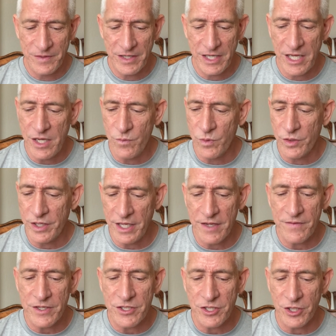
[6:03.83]
He will
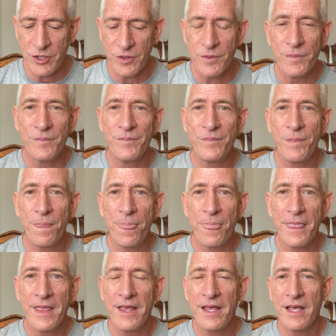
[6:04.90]
give it to you.
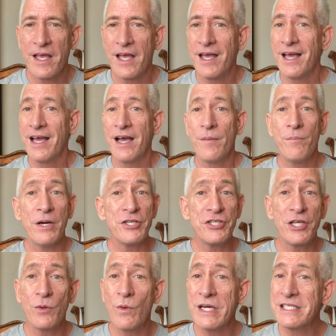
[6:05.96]
But
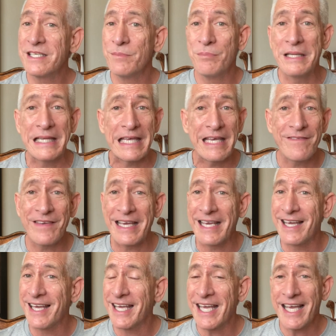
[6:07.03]
she wasn't
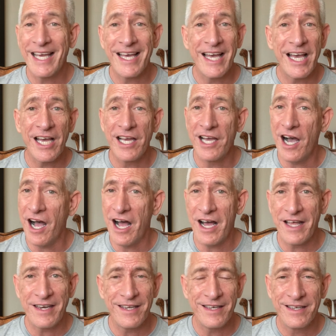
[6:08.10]
believing God.